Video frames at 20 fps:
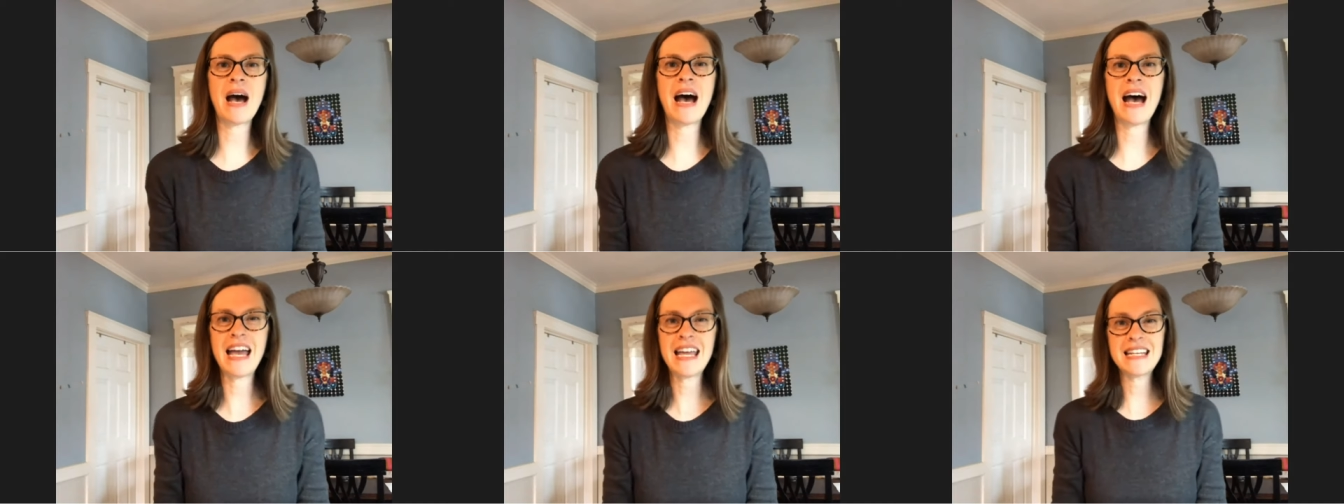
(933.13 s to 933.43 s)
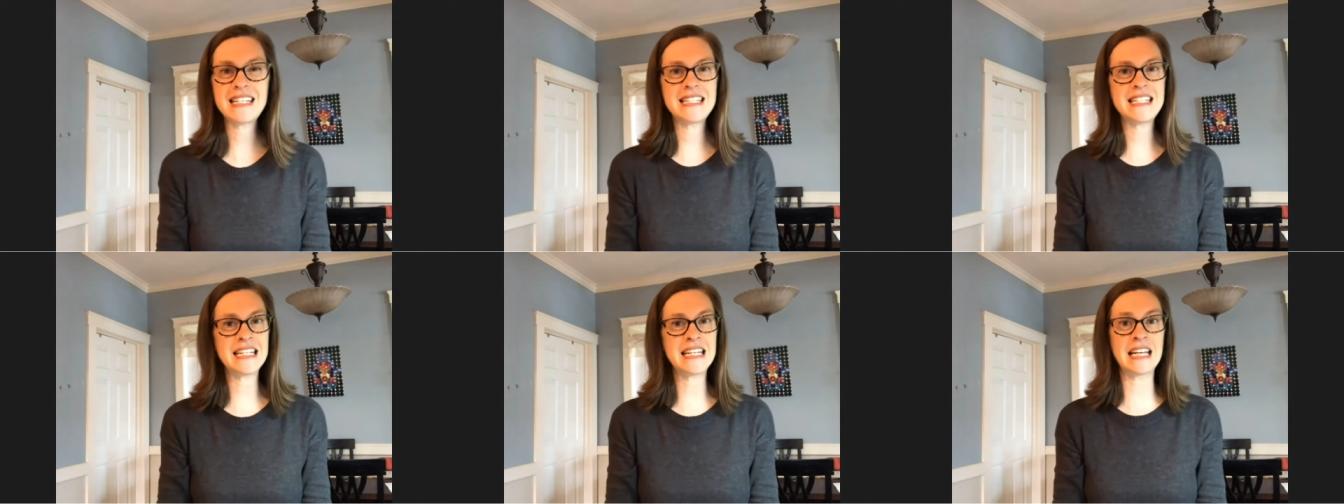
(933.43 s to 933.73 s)
I
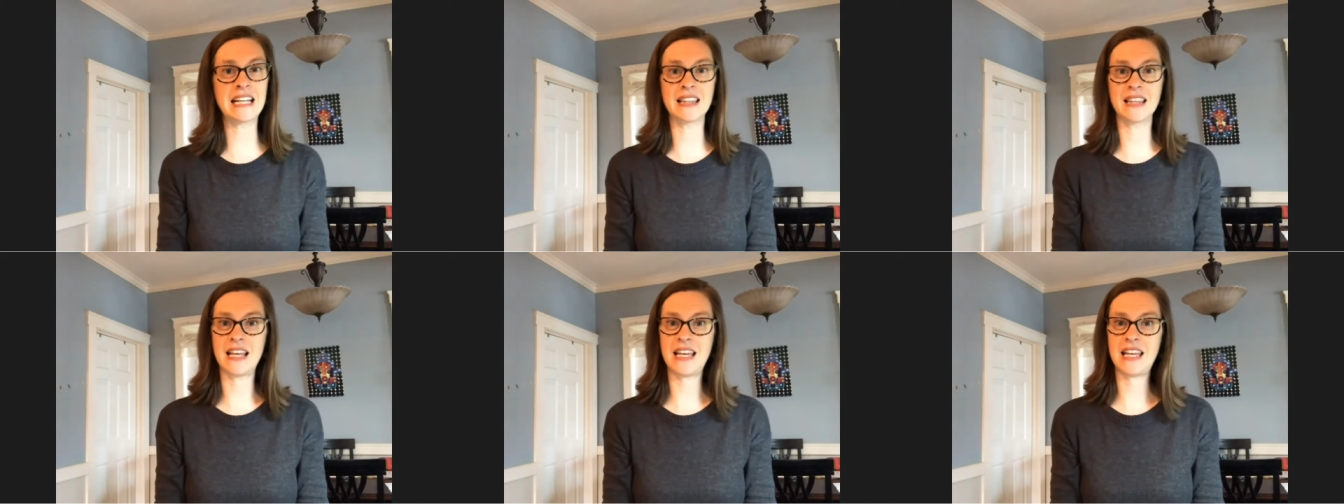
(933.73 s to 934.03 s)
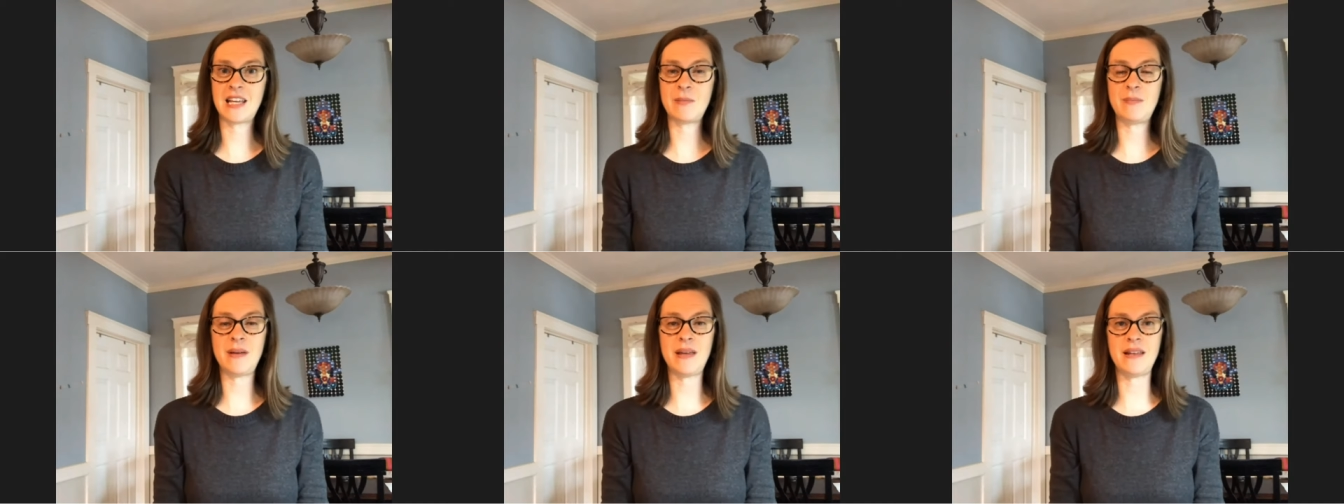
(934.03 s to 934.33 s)
didn't like
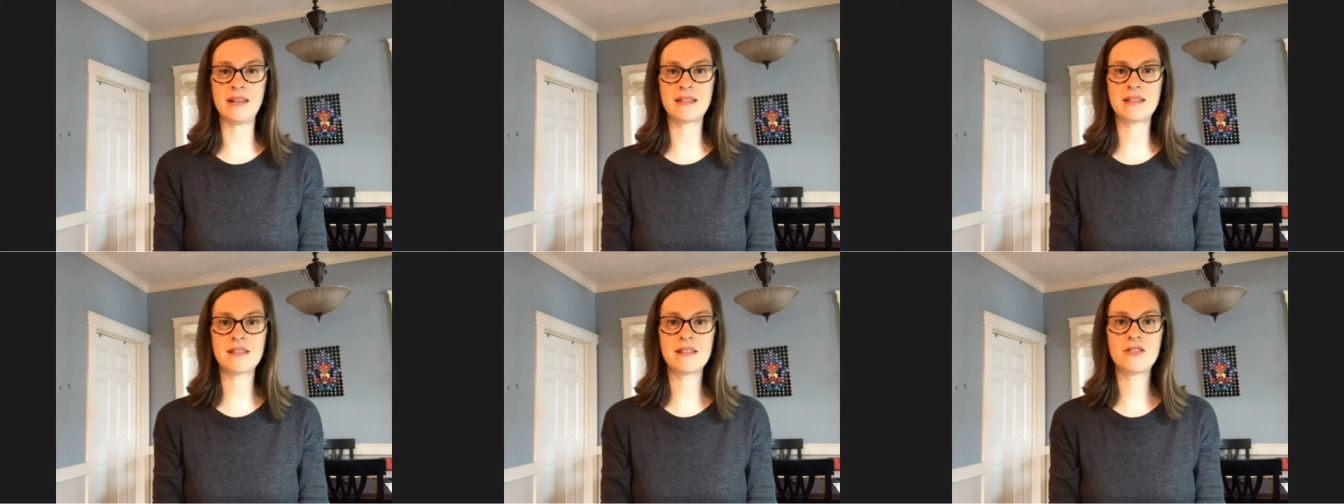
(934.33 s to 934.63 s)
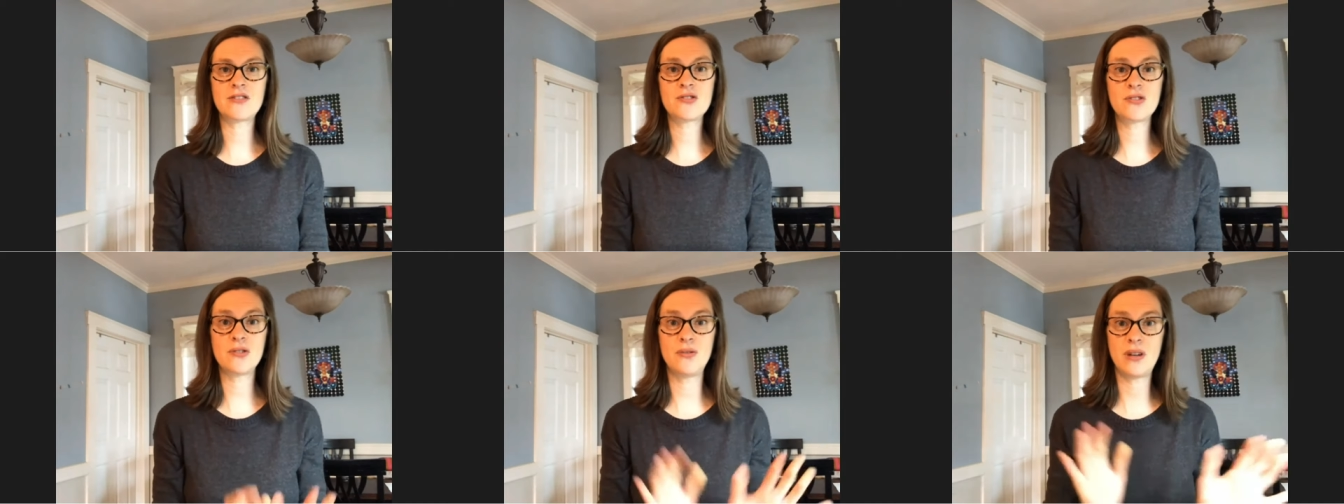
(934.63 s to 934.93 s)
beets,
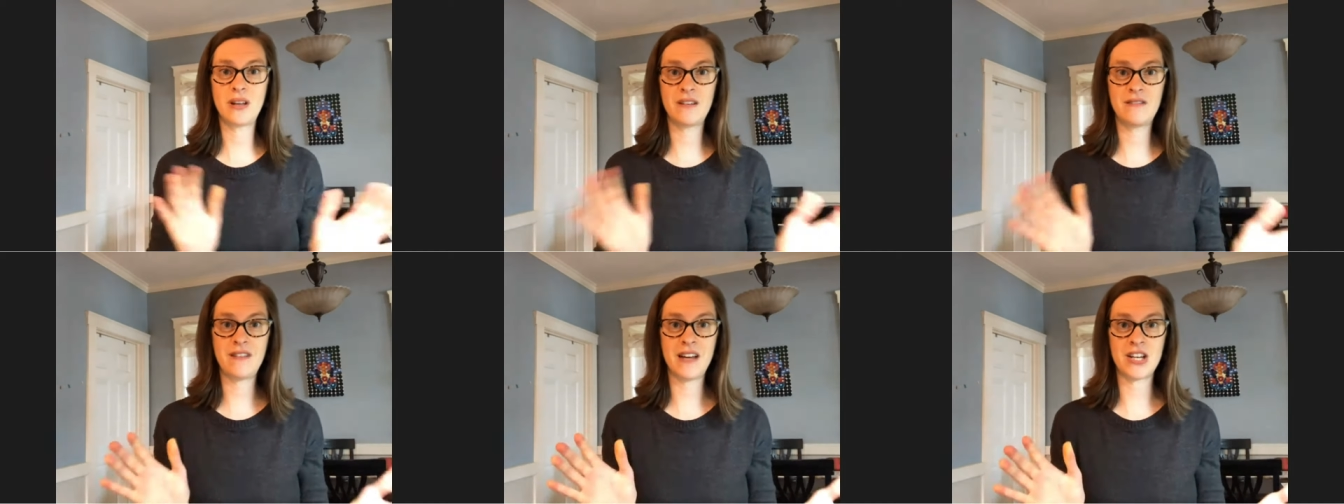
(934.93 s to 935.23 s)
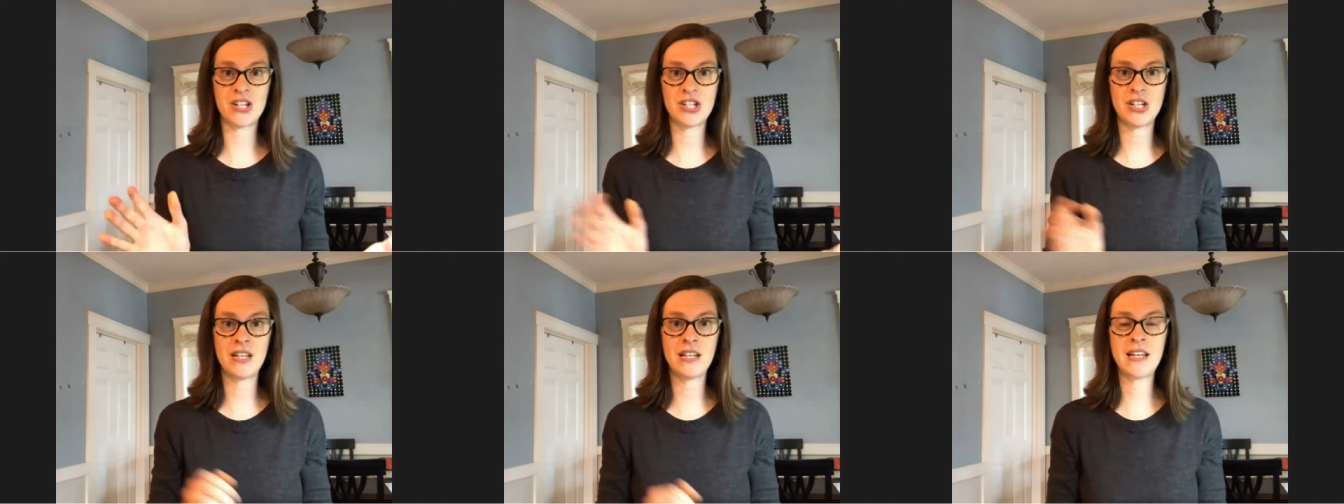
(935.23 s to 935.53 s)
true
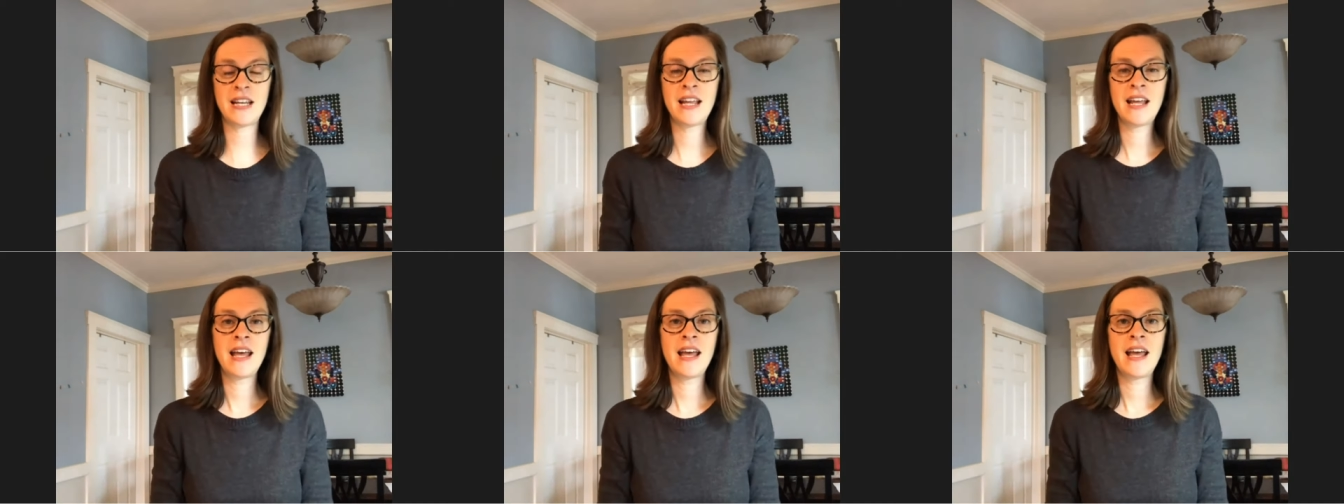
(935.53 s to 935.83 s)
confession.